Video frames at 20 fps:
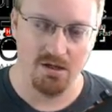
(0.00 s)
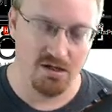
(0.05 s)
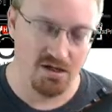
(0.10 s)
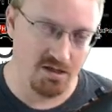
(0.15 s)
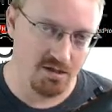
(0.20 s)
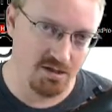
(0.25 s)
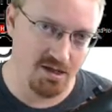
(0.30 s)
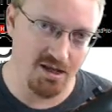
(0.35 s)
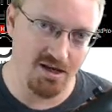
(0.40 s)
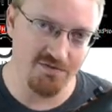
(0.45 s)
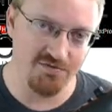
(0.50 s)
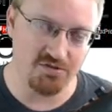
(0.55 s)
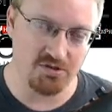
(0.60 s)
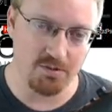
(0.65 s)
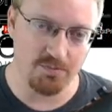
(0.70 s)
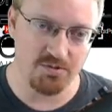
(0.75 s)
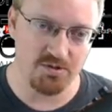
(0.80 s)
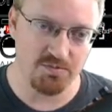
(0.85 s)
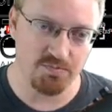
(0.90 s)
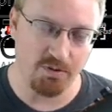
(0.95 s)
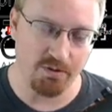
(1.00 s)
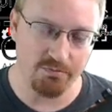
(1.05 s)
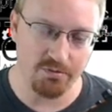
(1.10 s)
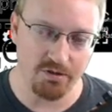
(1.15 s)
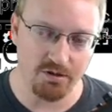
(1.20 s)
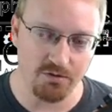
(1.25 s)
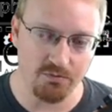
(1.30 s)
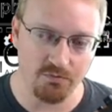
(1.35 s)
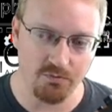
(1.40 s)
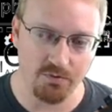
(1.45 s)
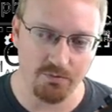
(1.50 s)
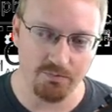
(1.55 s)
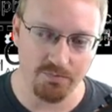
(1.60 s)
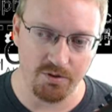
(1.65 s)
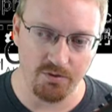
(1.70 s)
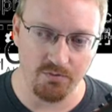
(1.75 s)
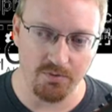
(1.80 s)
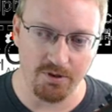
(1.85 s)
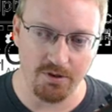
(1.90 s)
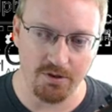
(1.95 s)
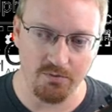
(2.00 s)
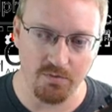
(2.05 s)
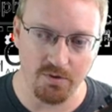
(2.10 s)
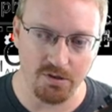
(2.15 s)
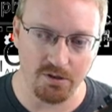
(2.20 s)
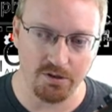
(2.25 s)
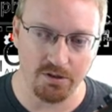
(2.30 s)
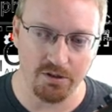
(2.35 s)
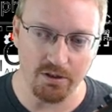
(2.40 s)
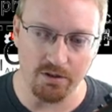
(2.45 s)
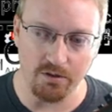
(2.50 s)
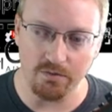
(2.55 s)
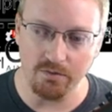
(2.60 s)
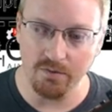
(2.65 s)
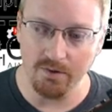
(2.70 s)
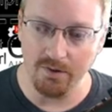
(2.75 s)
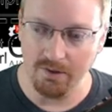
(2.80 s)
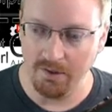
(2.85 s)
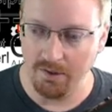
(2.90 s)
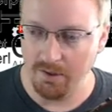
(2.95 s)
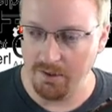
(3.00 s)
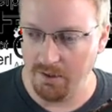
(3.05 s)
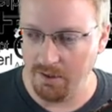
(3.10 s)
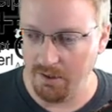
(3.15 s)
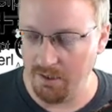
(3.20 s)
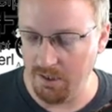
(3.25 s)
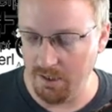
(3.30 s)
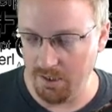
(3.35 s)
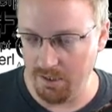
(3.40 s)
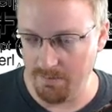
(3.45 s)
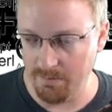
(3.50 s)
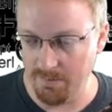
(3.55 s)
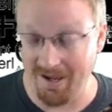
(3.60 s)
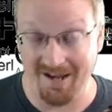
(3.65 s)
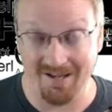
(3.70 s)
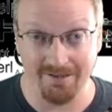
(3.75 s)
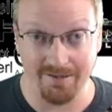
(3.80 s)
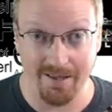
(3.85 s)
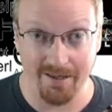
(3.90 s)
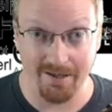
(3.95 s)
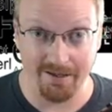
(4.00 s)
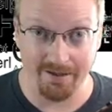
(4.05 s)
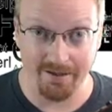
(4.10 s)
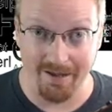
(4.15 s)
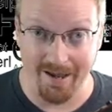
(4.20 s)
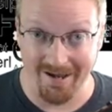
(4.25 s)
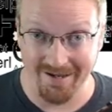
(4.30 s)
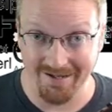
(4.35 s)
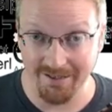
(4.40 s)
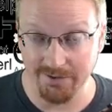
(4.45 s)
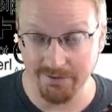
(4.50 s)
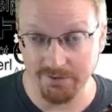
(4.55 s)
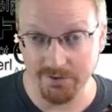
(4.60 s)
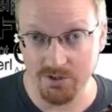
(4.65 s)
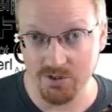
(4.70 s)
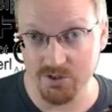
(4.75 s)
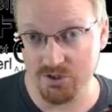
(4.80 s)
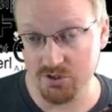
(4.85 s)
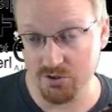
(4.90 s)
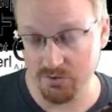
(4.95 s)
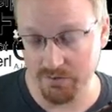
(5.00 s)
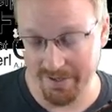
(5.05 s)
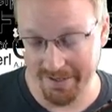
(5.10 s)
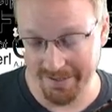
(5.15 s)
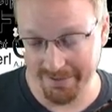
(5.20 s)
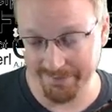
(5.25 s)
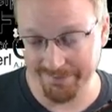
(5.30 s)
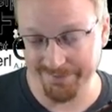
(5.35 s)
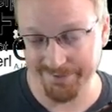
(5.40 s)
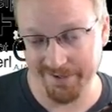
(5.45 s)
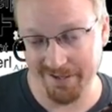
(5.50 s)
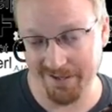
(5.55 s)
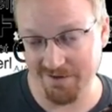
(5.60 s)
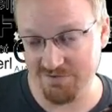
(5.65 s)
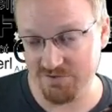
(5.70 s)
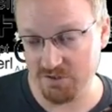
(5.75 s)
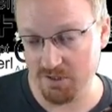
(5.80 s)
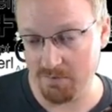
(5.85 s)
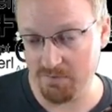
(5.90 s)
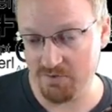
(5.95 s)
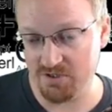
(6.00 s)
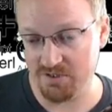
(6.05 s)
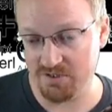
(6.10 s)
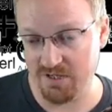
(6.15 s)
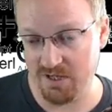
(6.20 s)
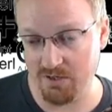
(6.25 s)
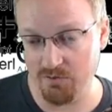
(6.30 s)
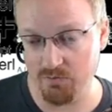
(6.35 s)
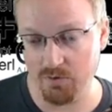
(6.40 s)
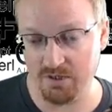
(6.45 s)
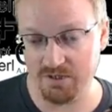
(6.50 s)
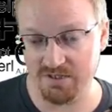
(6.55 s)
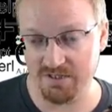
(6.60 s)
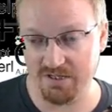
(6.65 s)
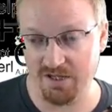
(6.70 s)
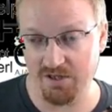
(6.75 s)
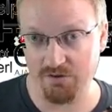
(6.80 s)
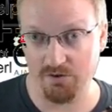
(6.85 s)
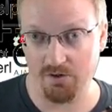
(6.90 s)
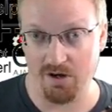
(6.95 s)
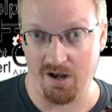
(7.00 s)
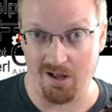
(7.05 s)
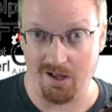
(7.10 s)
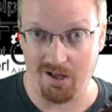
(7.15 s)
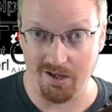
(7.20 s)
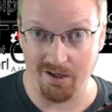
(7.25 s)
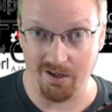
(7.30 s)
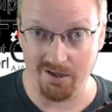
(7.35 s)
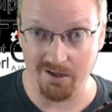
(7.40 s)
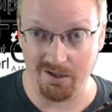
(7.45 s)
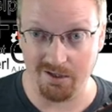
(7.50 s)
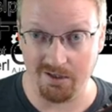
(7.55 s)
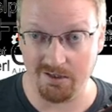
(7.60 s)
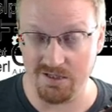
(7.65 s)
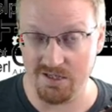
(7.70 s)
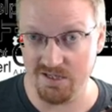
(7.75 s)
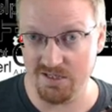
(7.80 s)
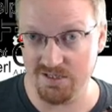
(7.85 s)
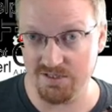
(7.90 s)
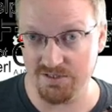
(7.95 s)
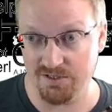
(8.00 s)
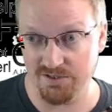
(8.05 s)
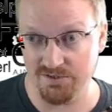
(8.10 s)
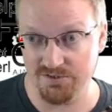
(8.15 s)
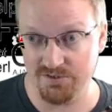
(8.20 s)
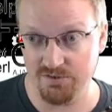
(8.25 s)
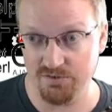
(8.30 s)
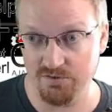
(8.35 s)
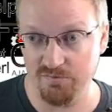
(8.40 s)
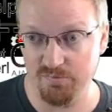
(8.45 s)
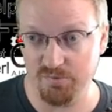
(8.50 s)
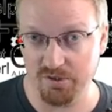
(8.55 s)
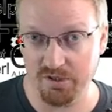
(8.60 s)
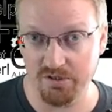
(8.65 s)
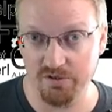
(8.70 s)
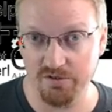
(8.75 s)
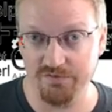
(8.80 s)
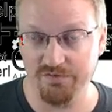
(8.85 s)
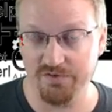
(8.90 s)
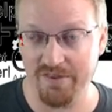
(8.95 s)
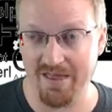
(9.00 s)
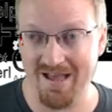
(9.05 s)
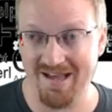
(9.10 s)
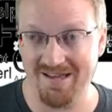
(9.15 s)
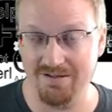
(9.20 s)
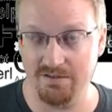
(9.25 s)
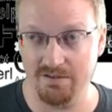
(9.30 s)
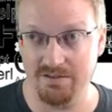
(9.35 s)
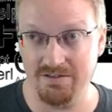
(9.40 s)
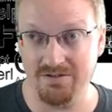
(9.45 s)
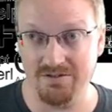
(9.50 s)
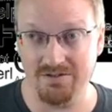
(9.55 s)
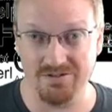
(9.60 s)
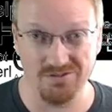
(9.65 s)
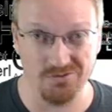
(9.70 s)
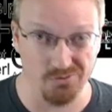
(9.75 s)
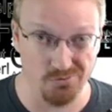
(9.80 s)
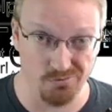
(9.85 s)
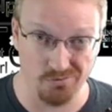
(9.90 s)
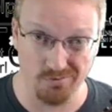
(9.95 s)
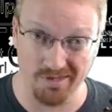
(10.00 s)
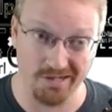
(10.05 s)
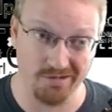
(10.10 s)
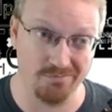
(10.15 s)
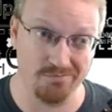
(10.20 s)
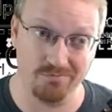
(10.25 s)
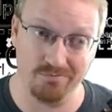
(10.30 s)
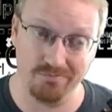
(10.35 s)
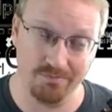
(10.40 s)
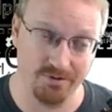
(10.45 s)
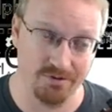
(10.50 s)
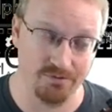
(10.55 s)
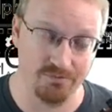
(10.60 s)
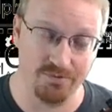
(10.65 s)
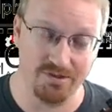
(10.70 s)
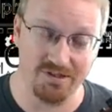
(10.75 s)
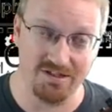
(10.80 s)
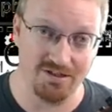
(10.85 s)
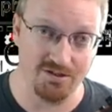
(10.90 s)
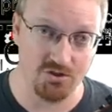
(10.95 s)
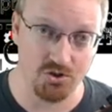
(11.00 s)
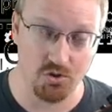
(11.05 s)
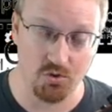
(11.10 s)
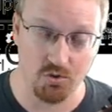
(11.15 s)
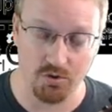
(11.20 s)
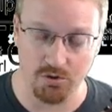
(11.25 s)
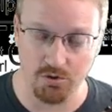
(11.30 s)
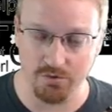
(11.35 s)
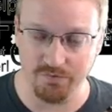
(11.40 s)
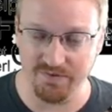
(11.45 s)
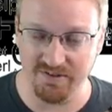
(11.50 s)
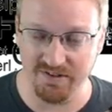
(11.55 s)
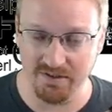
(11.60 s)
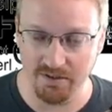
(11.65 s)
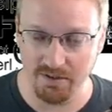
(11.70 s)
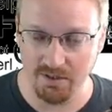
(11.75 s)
NativeScript is probably going to be where you want to go. I like Angular, so Angular NativeScript just kind of works together. Ionic is also pretty good for that. You could do, like, we teach Cordova.